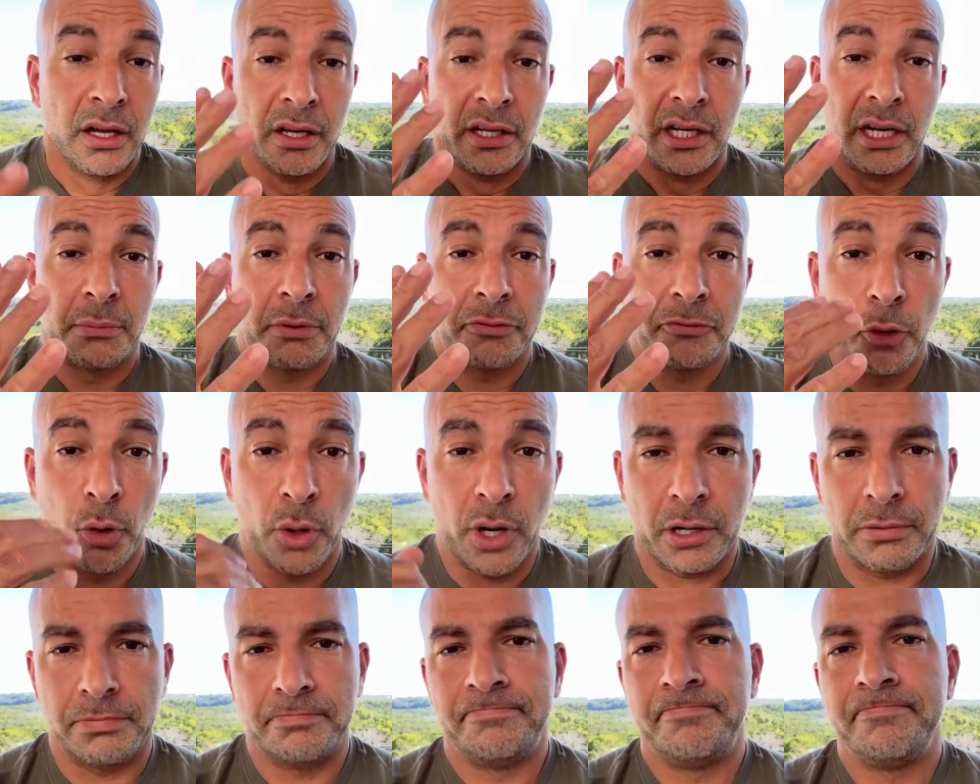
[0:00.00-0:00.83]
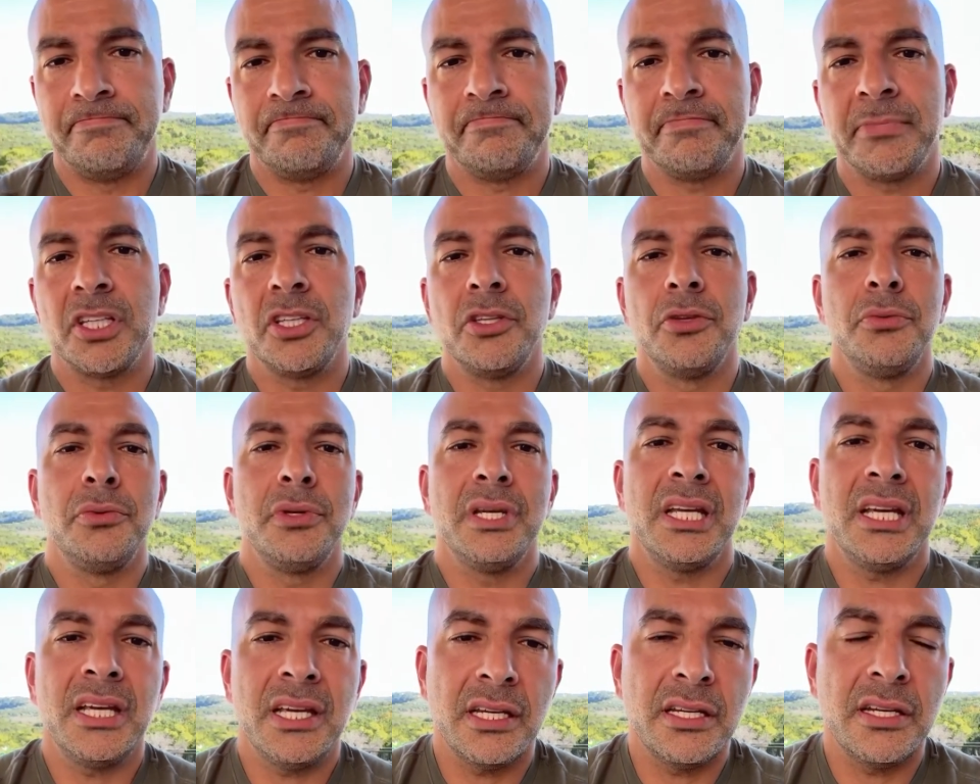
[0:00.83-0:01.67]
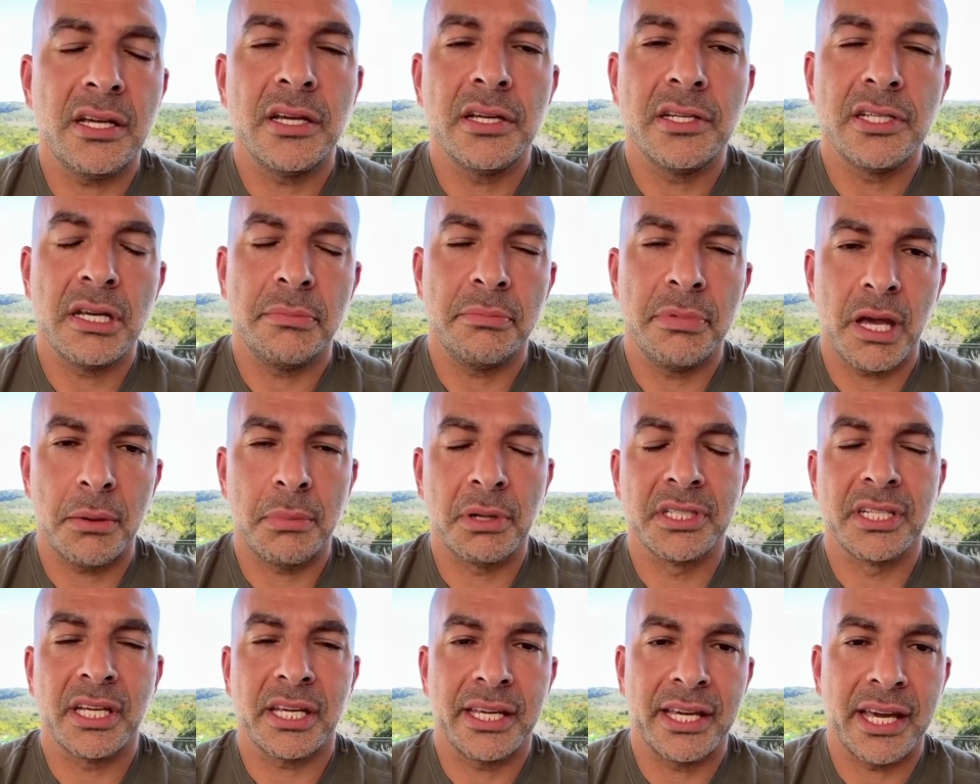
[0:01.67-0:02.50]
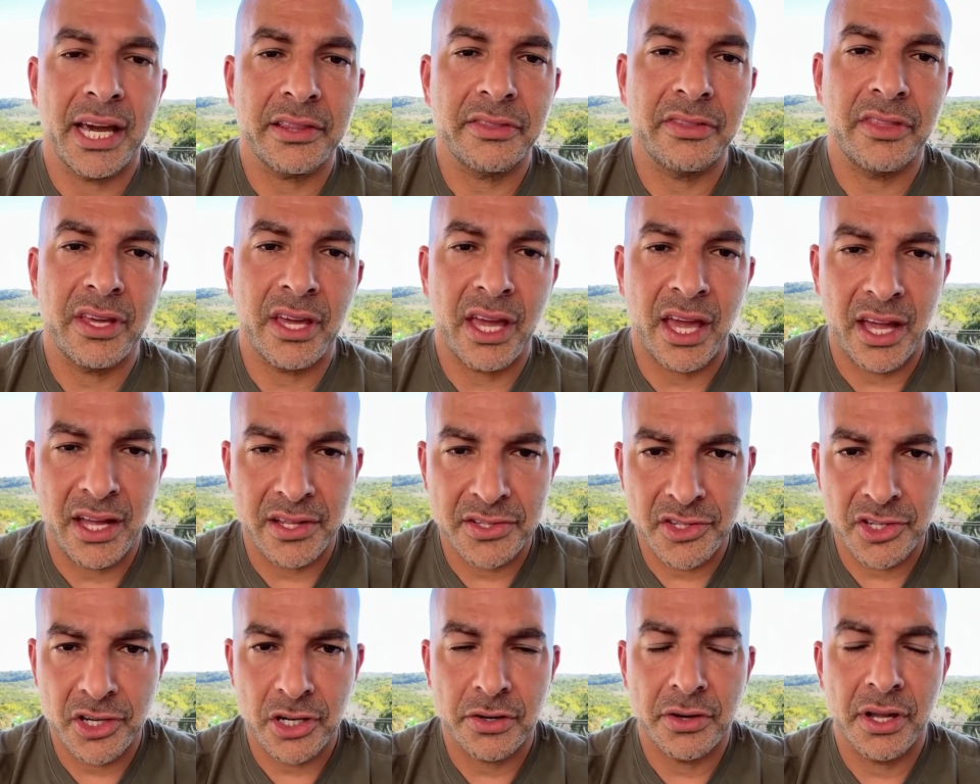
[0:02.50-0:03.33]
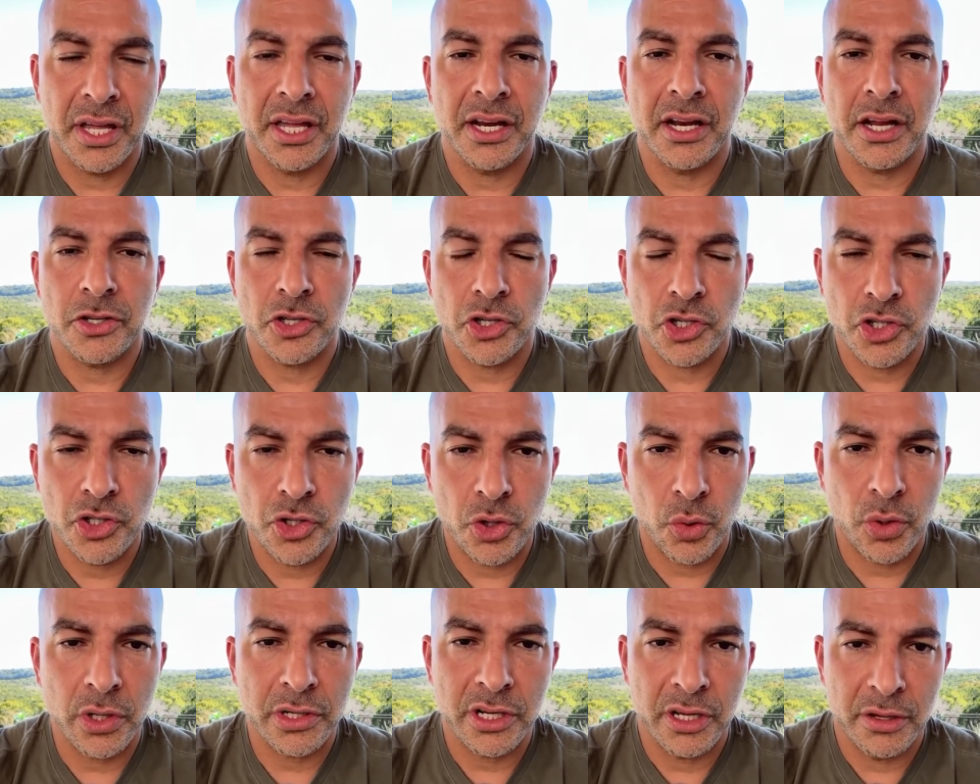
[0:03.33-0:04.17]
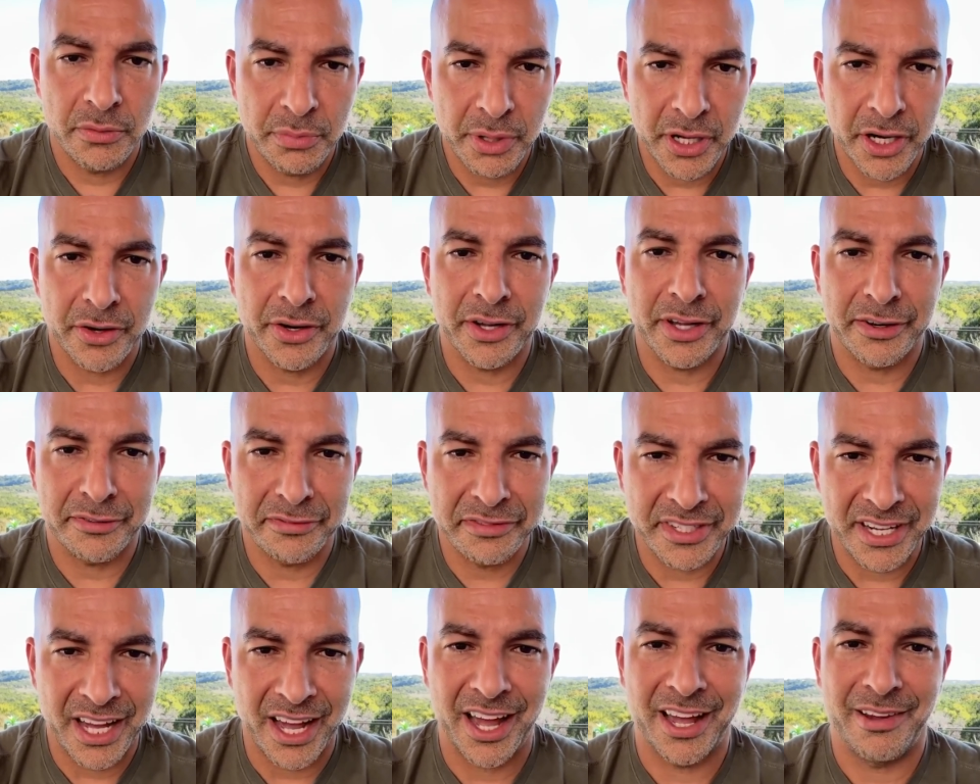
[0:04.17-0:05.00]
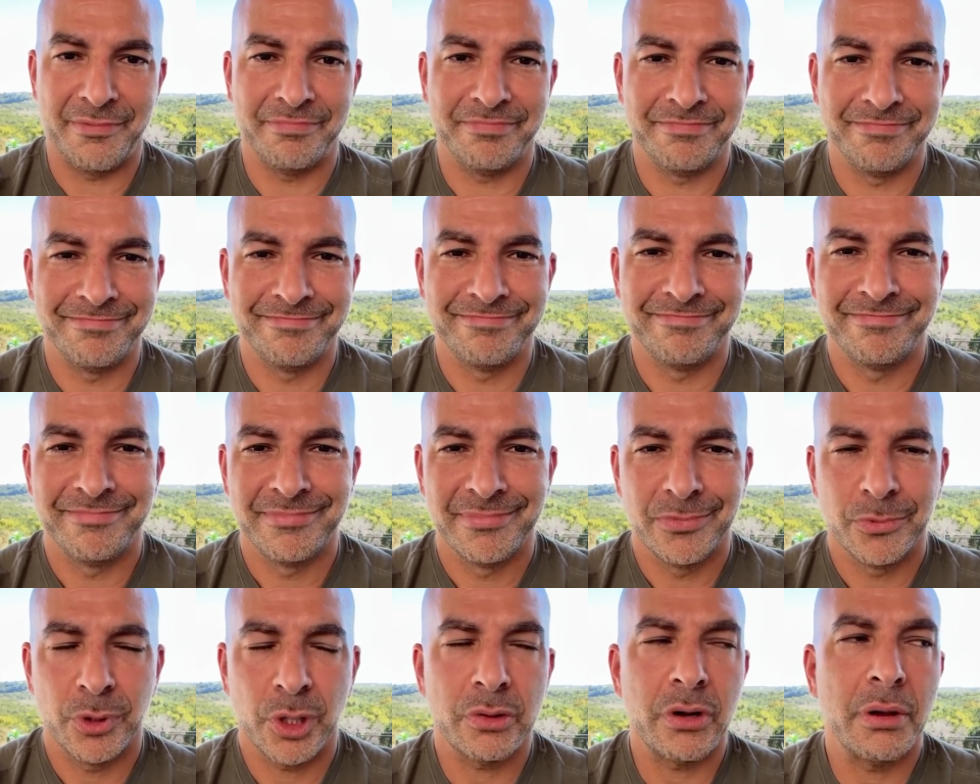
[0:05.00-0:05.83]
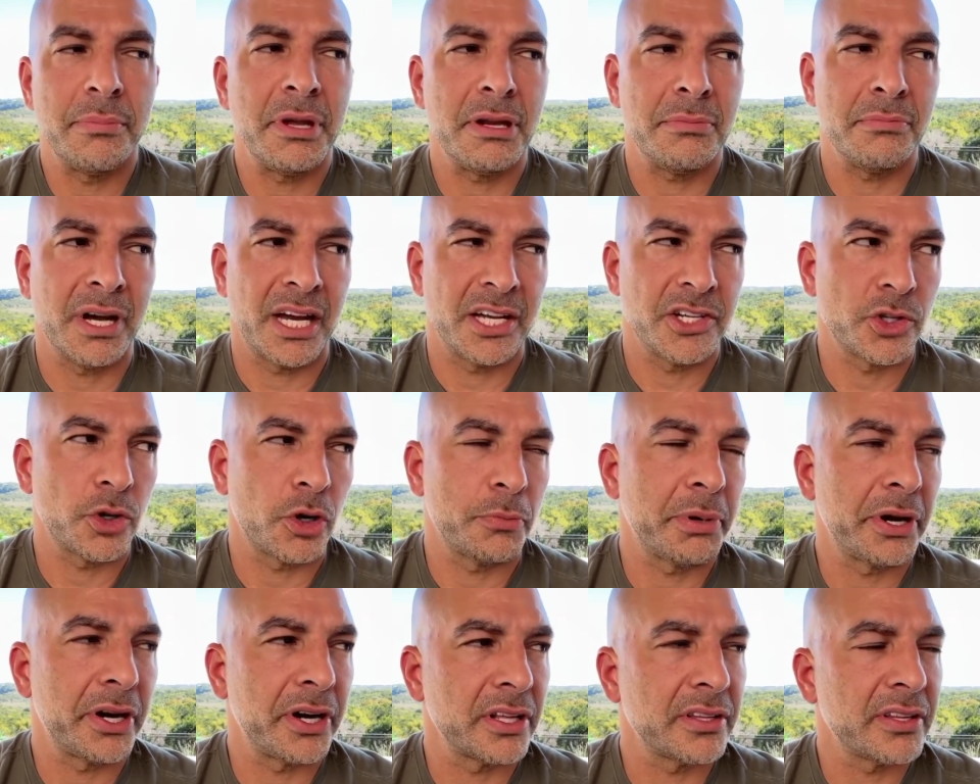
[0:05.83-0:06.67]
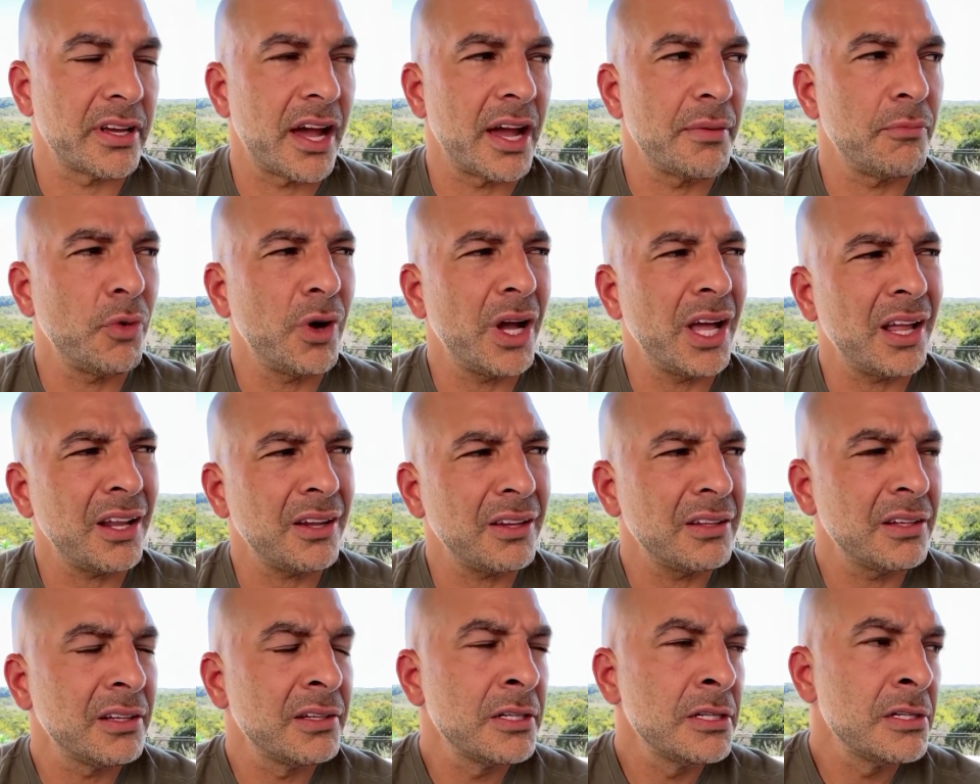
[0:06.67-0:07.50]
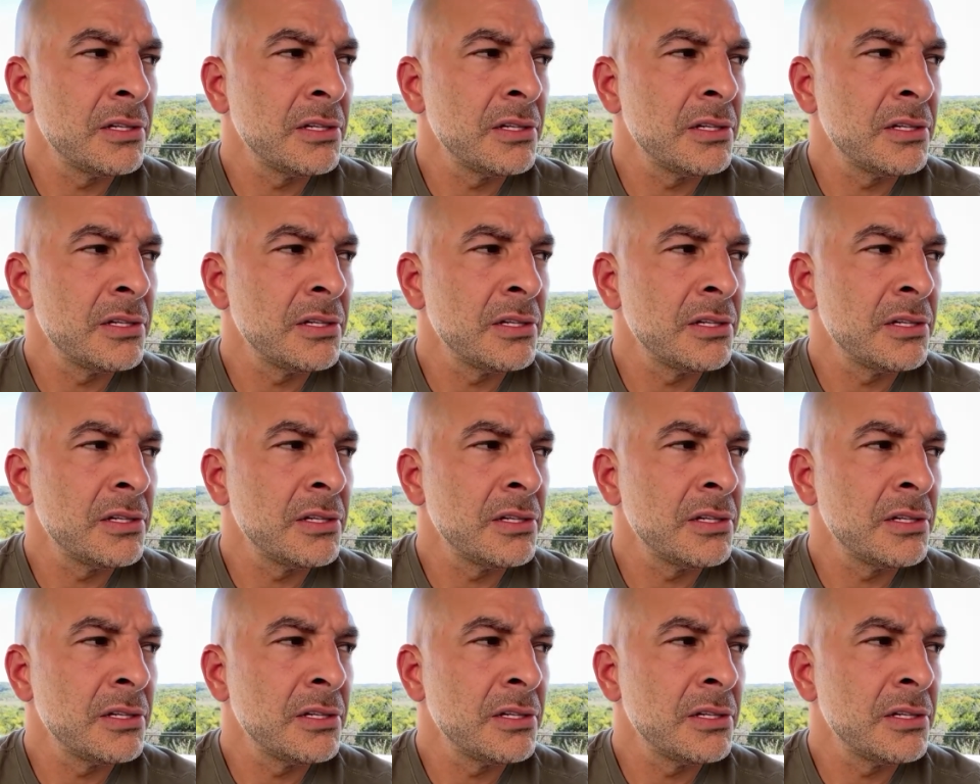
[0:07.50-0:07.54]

Number four. You need to be able to get the answer in a short period of time. What do I mean by short period of time? Well,